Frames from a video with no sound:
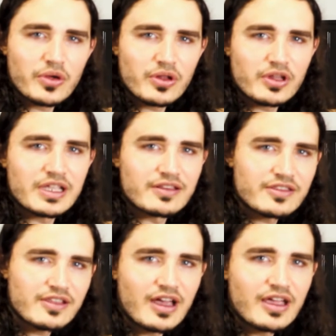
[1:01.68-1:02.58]
oil
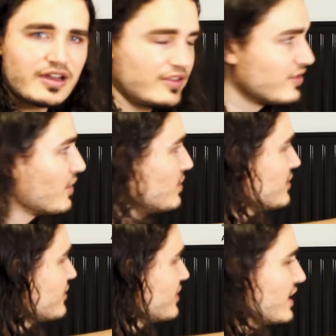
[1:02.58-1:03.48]
inside, so
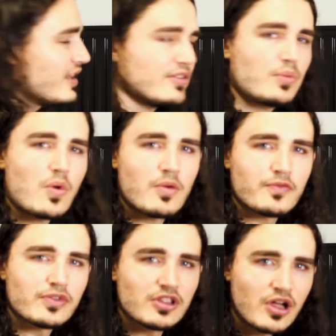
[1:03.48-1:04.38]
it stays
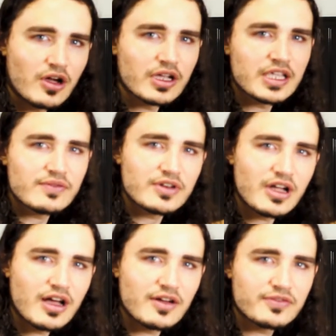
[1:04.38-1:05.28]
warm for long, even
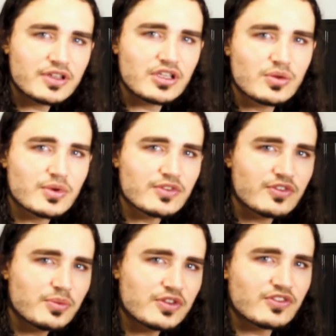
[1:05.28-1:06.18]
after you have
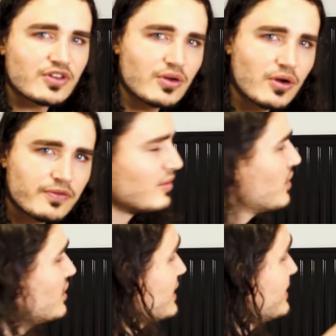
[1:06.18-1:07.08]
switched it off. The
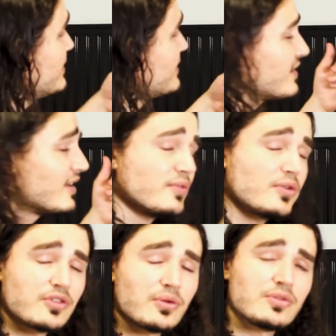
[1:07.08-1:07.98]
Wallander itself
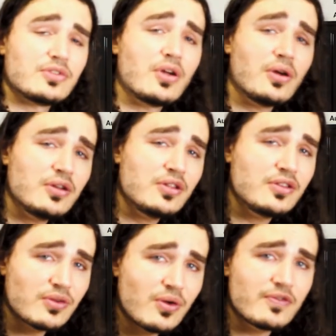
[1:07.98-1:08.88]
also
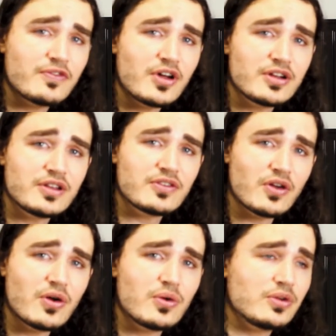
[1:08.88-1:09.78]
turns off on its
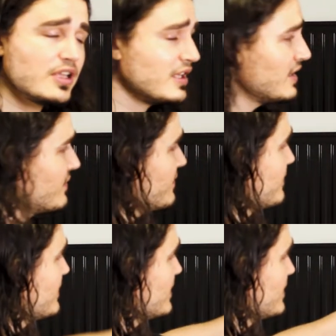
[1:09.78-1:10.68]
own
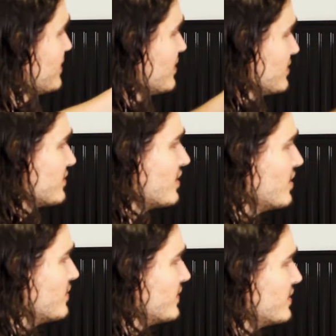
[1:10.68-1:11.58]
if it tilts
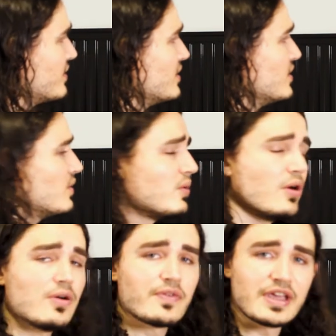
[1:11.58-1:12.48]
over
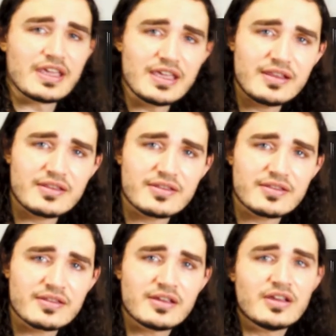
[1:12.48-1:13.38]
or
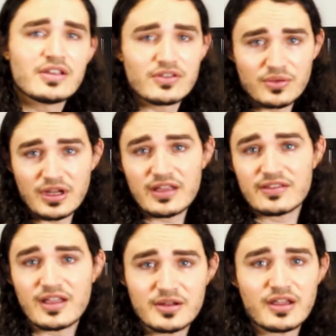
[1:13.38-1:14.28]
overheats. So it
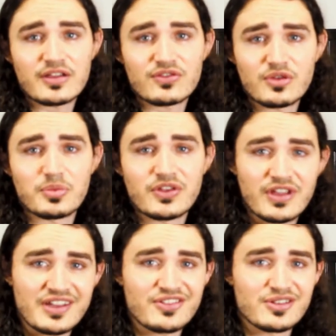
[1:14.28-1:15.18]
has that extra
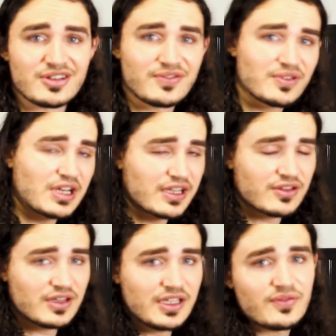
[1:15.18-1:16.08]
protection if you like
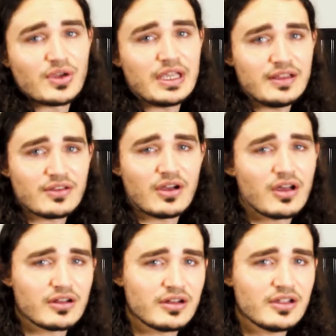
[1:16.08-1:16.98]
to leave your heater
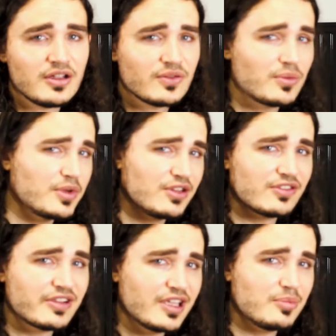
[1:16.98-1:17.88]
on when you're
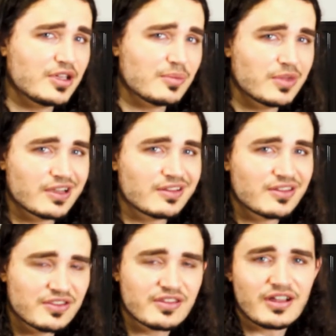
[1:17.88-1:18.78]
sleeping, but
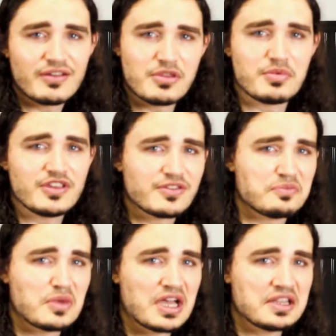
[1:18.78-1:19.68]
still have the peace
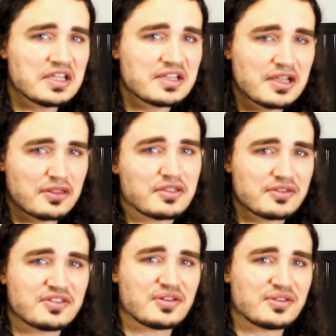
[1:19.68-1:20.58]
of mind that
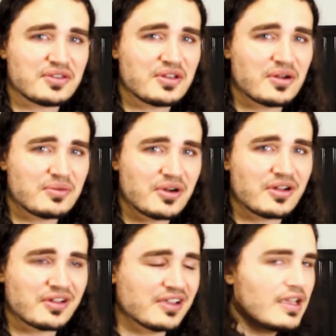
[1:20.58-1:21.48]
nothing's going to go
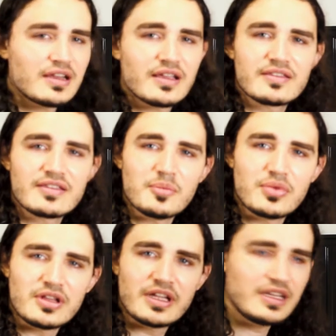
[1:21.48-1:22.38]
wrong. It has
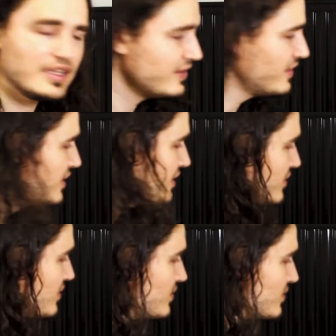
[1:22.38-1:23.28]
simple and easy
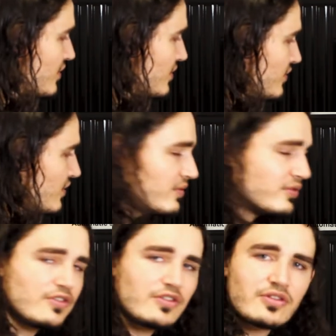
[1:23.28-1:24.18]
to use
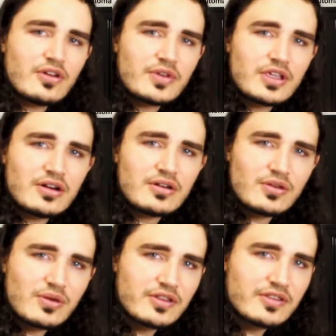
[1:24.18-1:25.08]
controls just over here.
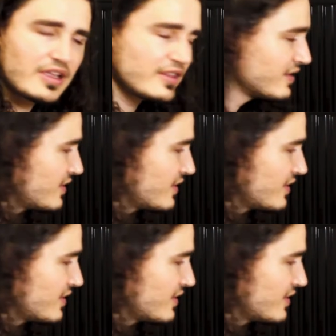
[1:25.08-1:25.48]
You can set the